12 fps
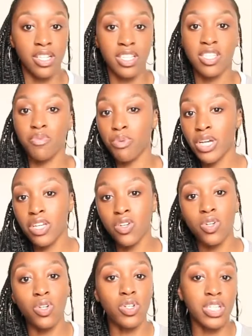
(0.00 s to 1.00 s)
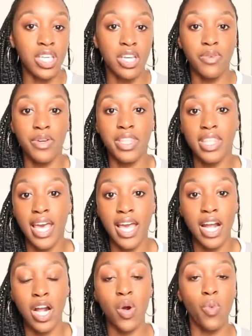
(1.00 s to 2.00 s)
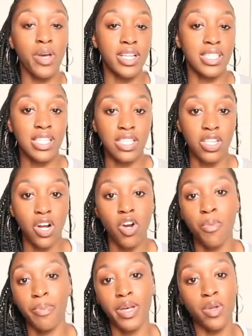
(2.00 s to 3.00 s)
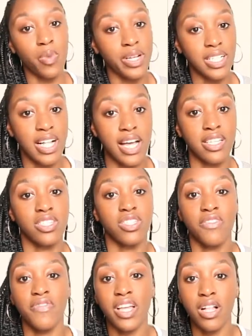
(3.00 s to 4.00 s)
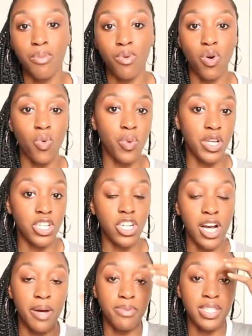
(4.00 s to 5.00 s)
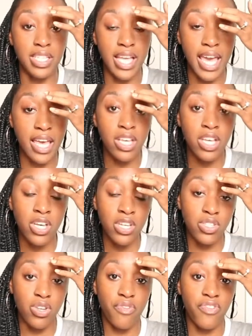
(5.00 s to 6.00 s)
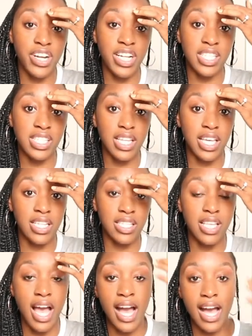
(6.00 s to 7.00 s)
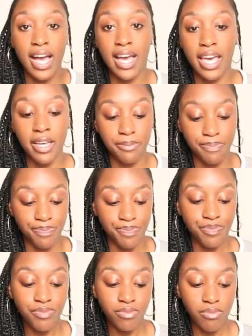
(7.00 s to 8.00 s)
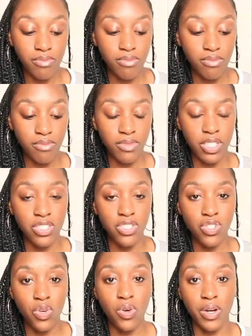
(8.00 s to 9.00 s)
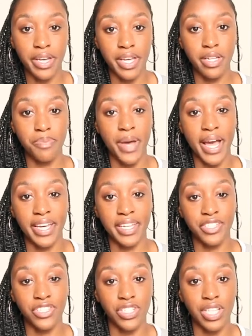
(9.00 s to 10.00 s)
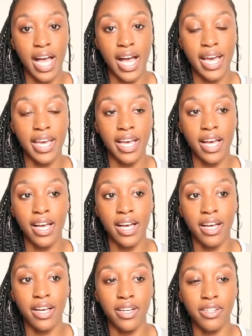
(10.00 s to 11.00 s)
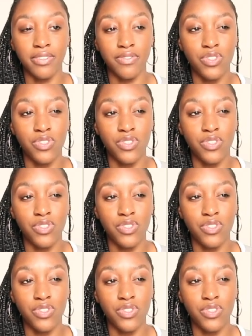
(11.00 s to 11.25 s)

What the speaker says: sprinkled here and there when seats are open, when classes are available, when you're up to date. So for instance, I joined back in July of